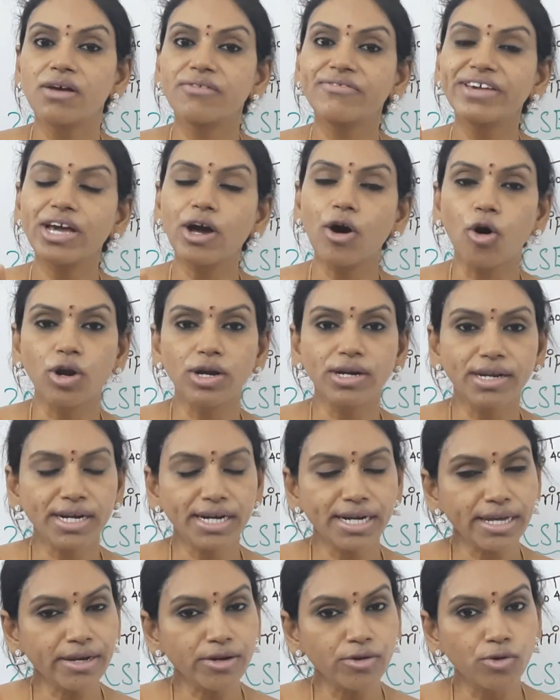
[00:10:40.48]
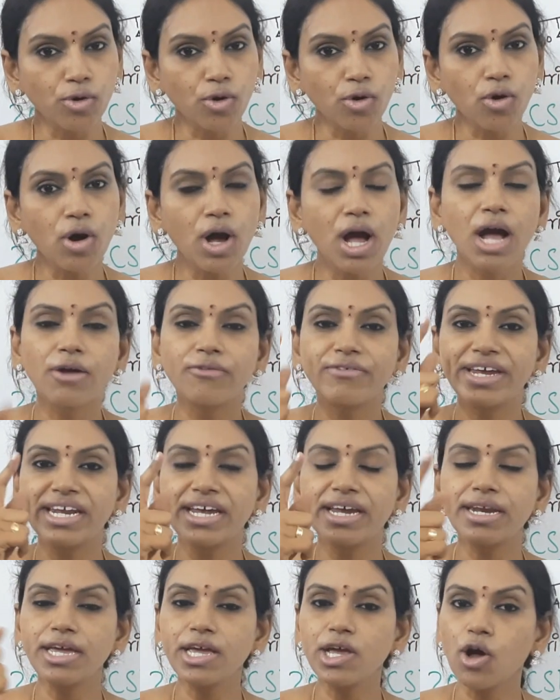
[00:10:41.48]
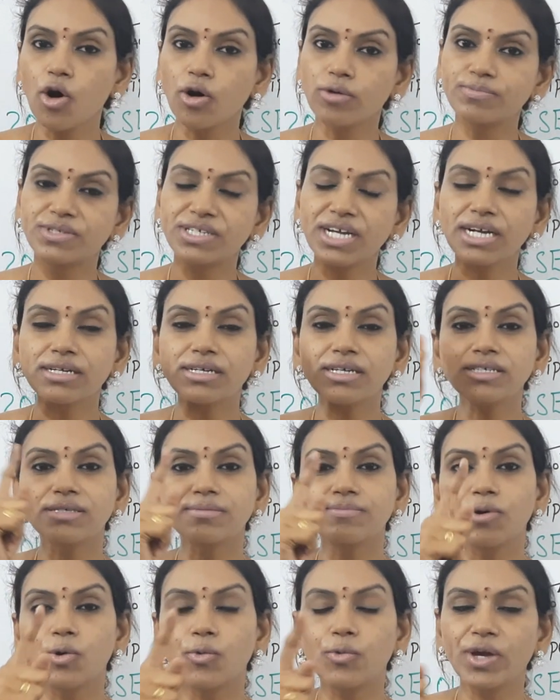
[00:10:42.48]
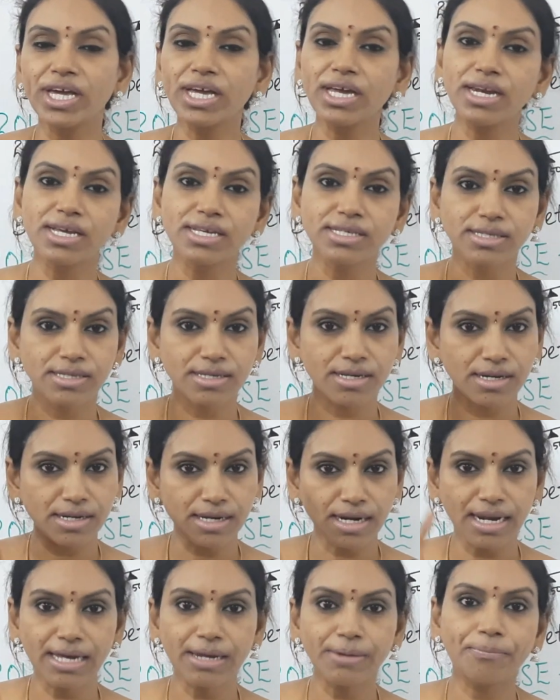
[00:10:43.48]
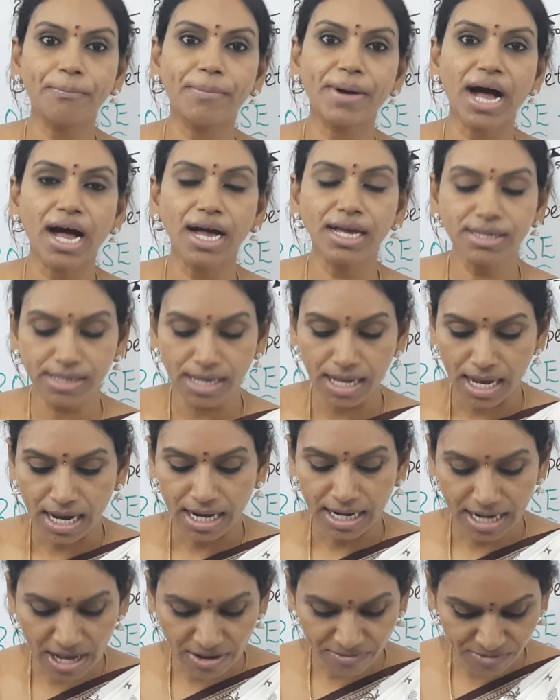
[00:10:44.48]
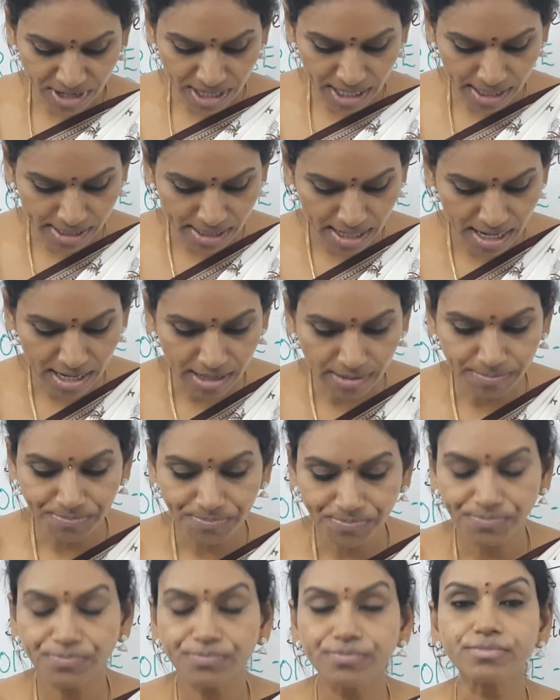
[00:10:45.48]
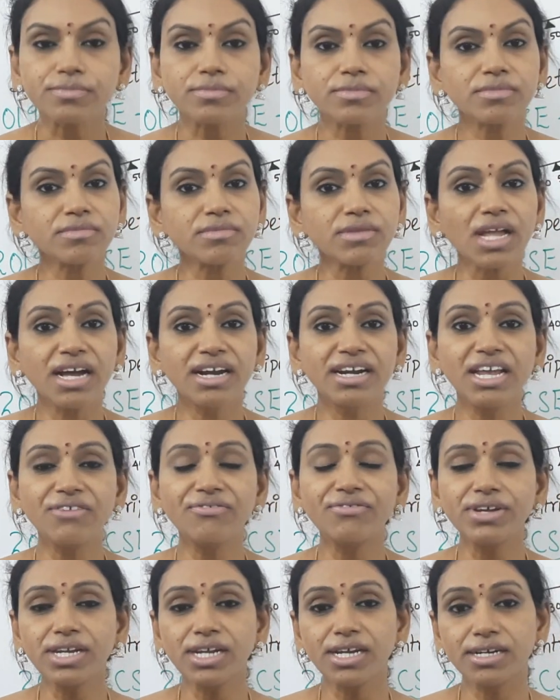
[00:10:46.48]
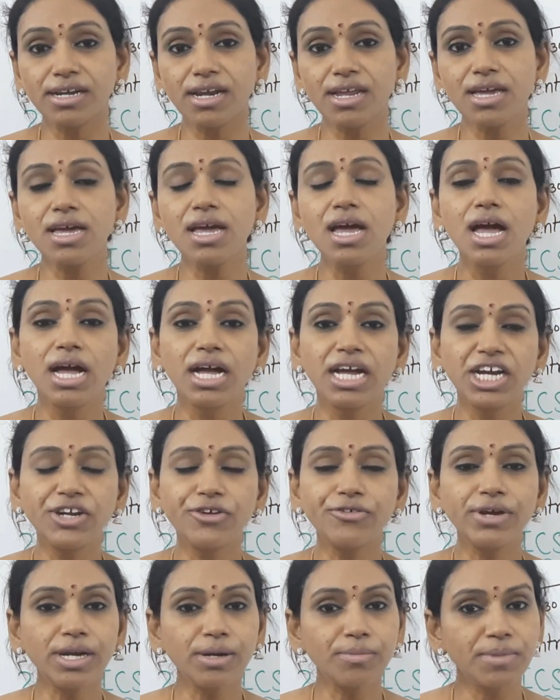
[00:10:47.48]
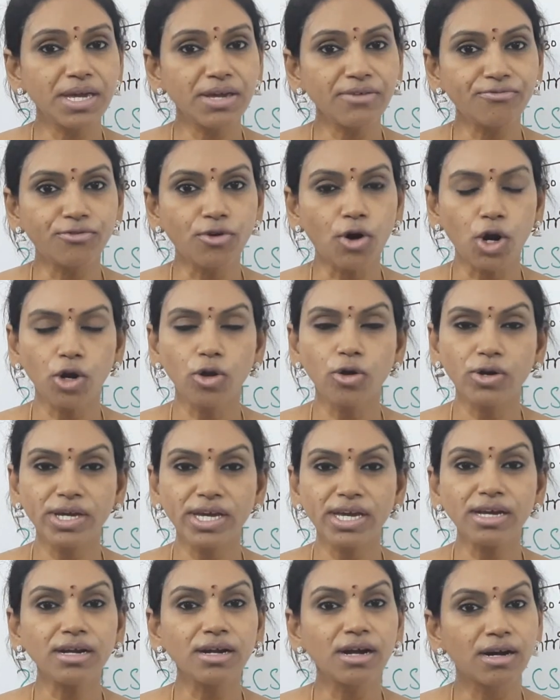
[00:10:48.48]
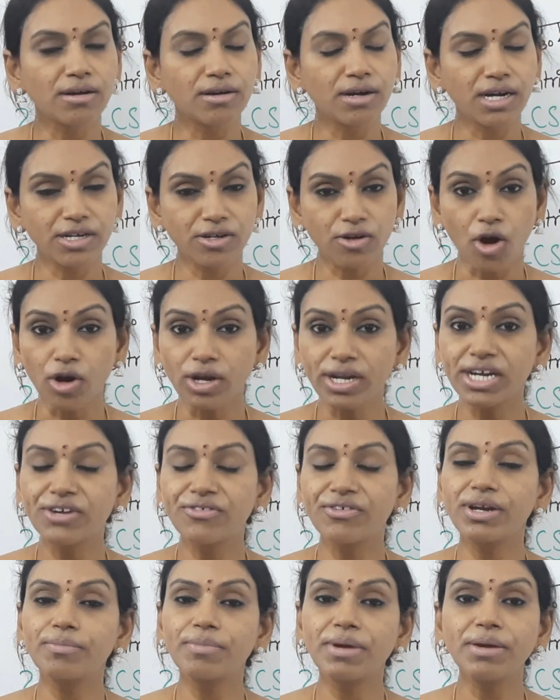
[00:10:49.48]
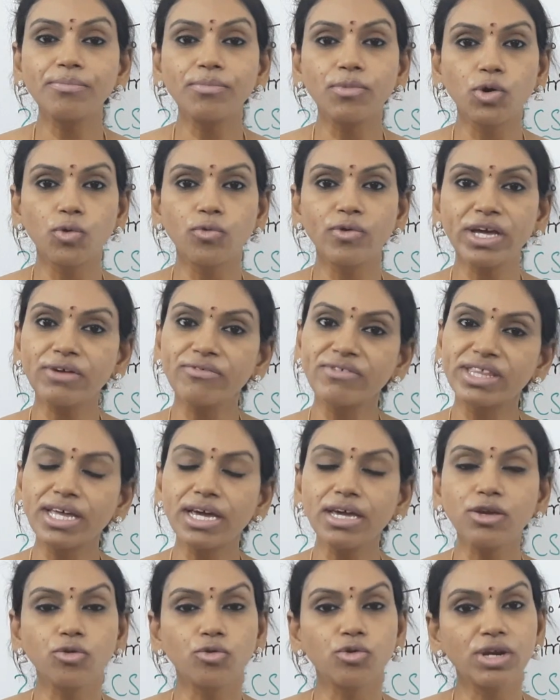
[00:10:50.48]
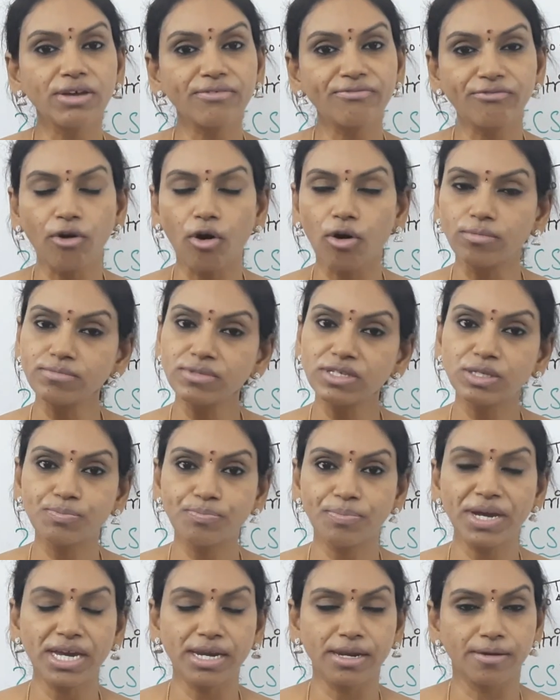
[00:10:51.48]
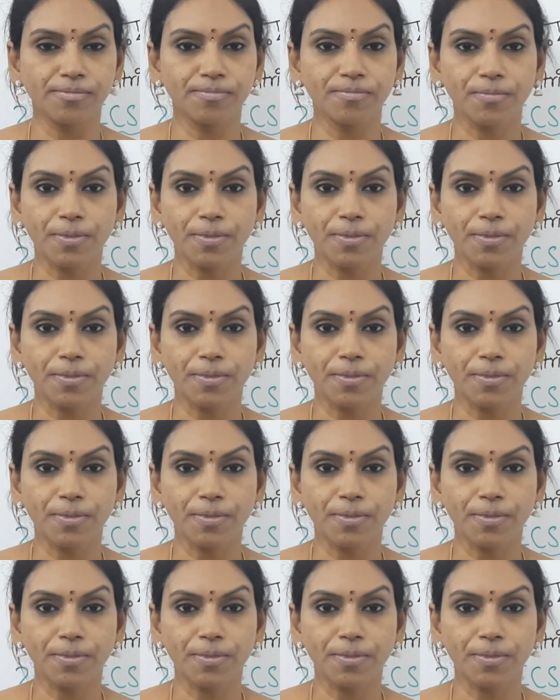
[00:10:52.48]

We already know when any object is moving in a circular path, definitely it will be following or it will be moving with a uniform speed.